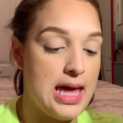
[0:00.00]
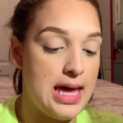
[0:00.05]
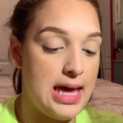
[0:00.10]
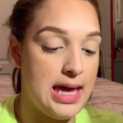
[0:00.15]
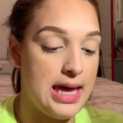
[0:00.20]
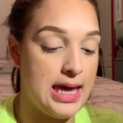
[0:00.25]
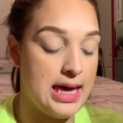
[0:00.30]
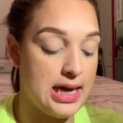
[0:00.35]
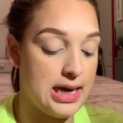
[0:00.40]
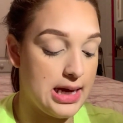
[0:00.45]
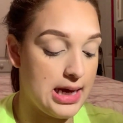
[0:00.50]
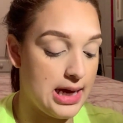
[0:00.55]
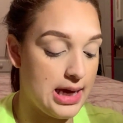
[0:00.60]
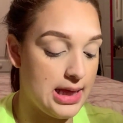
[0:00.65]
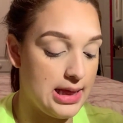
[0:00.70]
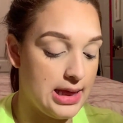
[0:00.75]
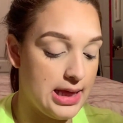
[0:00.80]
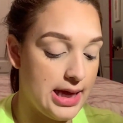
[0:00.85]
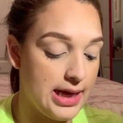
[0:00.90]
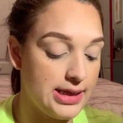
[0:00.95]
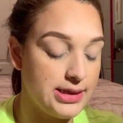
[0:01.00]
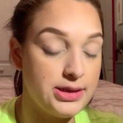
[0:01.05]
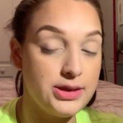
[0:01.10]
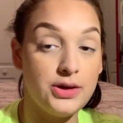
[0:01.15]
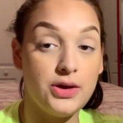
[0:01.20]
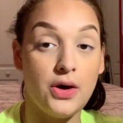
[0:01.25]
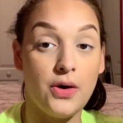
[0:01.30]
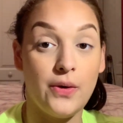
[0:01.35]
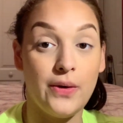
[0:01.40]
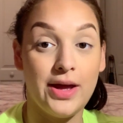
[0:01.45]
and I like to
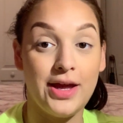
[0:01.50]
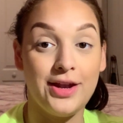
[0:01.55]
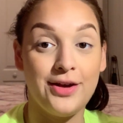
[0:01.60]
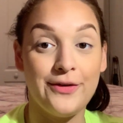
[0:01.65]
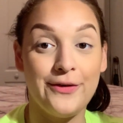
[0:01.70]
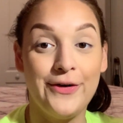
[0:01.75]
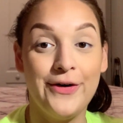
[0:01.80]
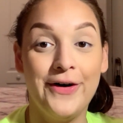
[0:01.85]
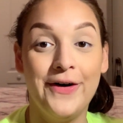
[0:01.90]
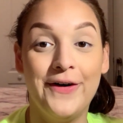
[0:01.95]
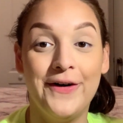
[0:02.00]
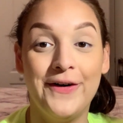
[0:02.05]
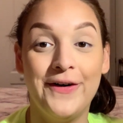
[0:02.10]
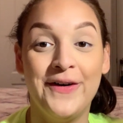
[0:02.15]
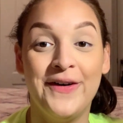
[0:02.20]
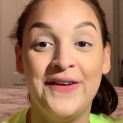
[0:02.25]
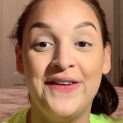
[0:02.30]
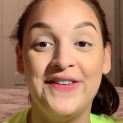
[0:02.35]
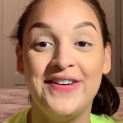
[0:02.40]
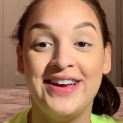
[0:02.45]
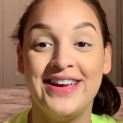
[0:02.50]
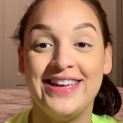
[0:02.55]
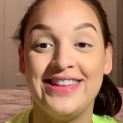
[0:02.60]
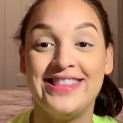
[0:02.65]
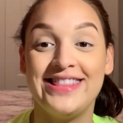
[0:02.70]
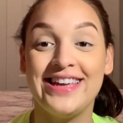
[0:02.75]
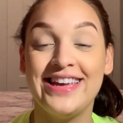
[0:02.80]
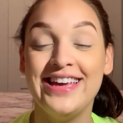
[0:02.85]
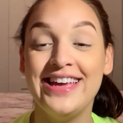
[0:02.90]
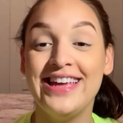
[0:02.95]
go in with
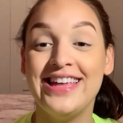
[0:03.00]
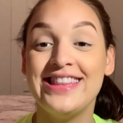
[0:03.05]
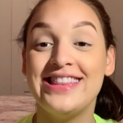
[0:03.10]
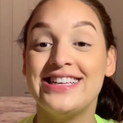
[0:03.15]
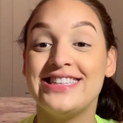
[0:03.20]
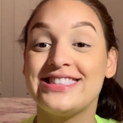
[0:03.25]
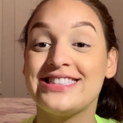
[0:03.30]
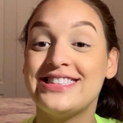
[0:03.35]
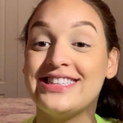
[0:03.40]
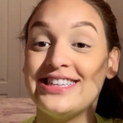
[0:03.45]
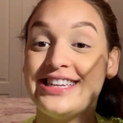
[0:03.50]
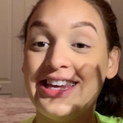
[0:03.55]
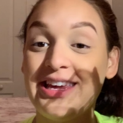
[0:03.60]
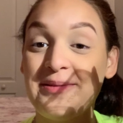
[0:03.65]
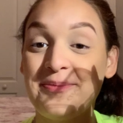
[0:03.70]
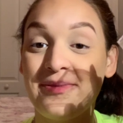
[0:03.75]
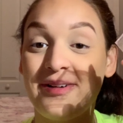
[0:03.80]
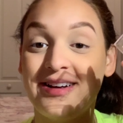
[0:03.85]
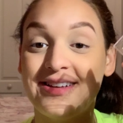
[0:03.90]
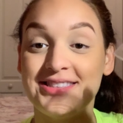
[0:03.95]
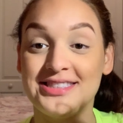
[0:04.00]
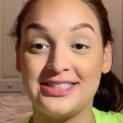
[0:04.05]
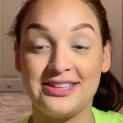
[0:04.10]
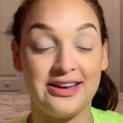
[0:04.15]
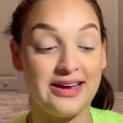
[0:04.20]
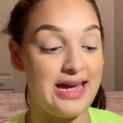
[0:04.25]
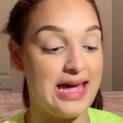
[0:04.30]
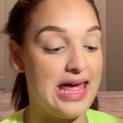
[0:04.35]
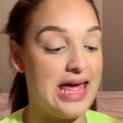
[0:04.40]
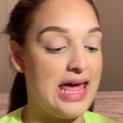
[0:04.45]
this Clinique
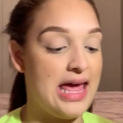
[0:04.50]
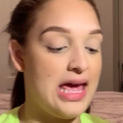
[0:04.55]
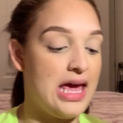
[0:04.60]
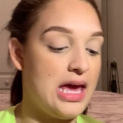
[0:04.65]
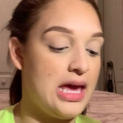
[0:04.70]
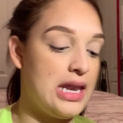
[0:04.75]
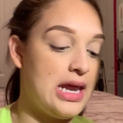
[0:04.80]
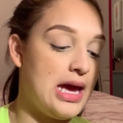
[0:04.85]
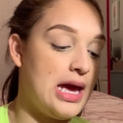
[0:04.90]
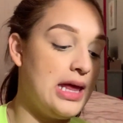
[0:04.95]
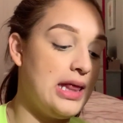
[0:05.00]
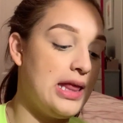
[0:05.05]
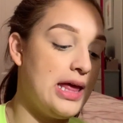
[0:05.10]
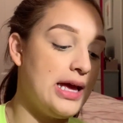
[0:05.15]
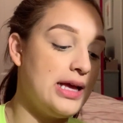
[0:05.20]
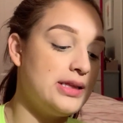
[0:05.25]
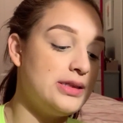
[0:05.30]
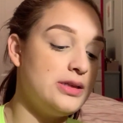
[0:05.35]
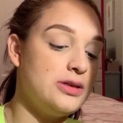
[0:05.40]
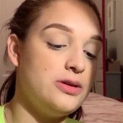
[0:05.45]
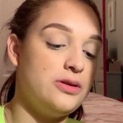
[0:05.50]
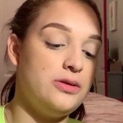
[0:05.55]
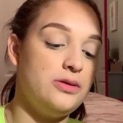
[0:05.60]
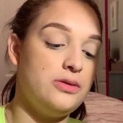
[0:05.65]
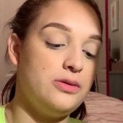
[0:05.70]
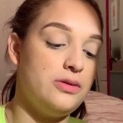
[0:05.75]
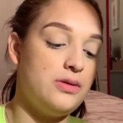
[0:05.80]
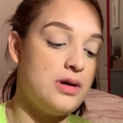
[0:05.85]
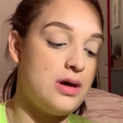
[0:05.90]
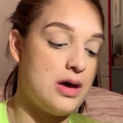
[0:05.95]
bronzer, and I like
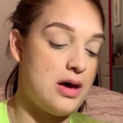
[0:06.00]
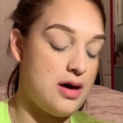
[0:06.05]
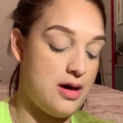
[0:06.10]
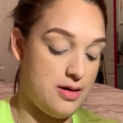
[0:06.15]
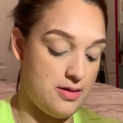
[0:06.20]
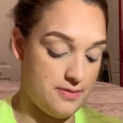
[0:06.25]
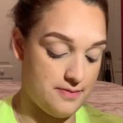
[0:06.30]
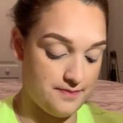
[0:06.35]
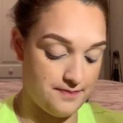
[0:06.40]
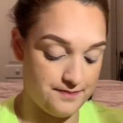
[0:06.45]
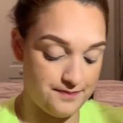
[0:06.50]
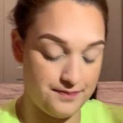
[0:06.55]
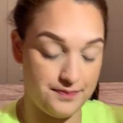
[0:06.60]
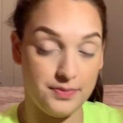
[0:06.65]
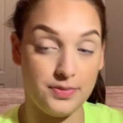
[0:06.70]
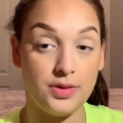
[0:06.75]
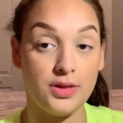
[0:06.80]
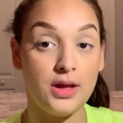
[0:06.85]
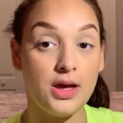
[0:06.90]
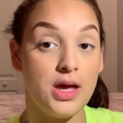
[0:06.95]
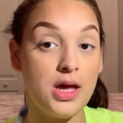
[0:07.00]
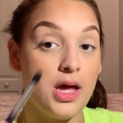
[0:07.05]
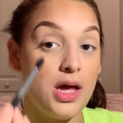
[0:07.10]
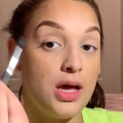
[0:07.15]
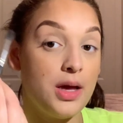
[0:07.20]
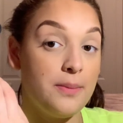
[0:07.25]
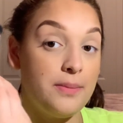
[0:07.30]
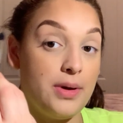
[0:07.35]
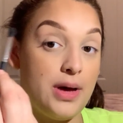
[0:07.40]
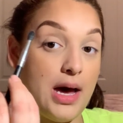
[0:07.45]
to
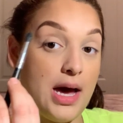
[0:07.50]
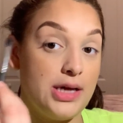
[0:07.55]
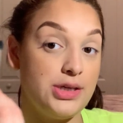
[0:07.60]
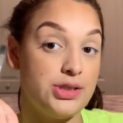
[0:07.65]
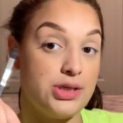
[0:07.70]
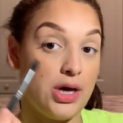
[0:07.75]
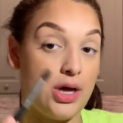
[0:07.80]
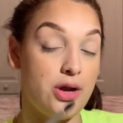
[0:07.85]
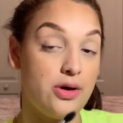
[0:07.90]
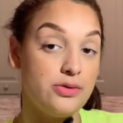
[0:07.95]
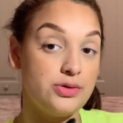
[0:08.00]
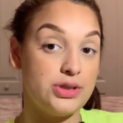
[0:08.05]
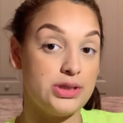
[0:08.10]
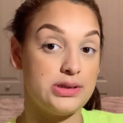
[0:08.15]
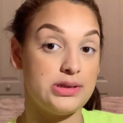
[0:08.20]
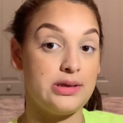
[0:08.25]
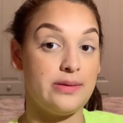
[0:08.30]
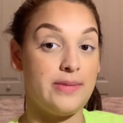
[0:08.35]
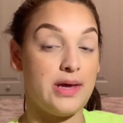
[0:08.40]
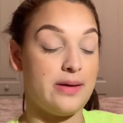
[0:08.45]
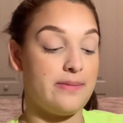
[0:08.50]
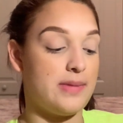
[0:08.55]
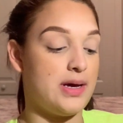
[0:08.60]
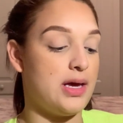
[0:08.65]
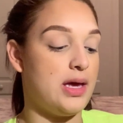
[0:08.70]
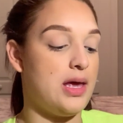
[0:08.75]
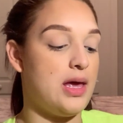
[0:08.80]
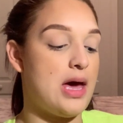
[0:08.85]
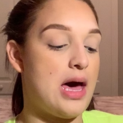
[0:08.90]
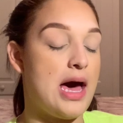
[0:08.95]
put eyeshadow just to make
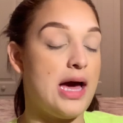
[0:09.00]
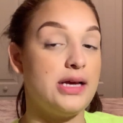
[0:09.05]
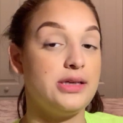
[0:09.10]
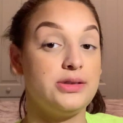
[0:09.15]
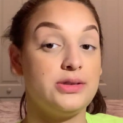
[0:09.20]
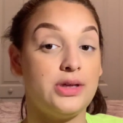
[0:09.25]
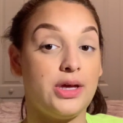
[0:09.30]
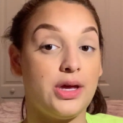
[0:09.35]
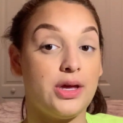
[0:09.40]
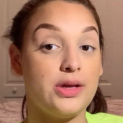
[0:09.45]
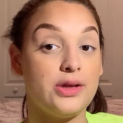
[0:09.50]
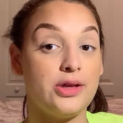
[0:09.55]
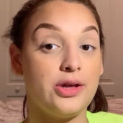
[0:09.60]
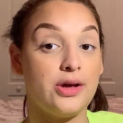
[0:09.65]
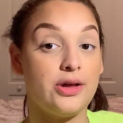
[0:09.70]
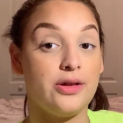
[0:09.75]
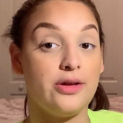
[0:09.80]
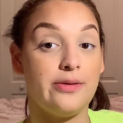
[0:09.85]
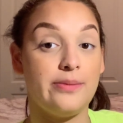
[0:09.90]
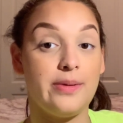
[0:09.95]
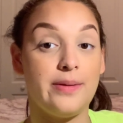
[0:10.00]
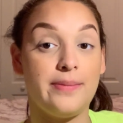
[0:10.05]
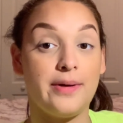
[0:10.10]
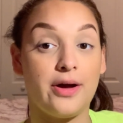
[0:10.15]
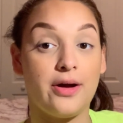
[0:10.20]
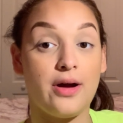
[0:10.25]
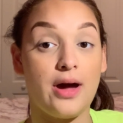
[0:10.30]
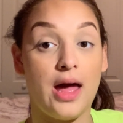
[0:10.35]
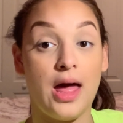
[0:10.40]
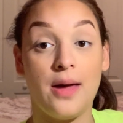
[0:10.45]
my eyes like look a little bit
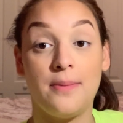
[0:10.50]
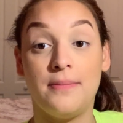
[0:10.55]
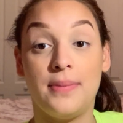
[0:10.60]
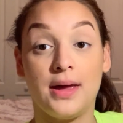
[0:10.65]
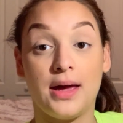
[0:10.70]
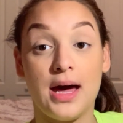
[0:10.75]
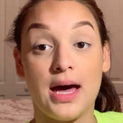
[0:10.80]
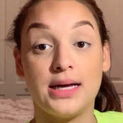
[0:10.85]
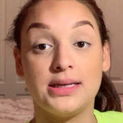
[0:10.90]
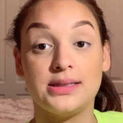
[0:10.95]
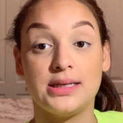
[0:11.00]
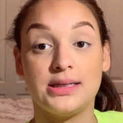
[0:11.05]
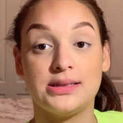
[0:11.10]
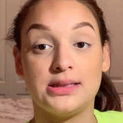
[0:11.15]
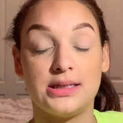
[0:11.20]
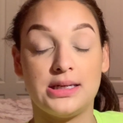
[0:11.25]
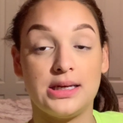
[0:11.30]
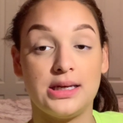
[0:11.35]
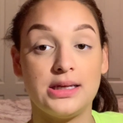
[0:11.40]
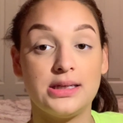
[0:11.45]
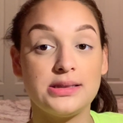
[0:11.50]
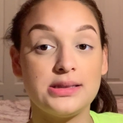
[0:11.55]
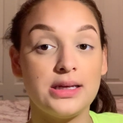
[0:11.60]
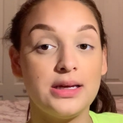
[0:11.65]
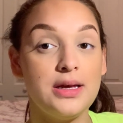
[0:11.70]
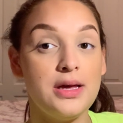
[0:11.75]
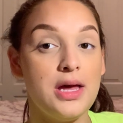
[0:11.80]
bigger. I have big eyes as it is,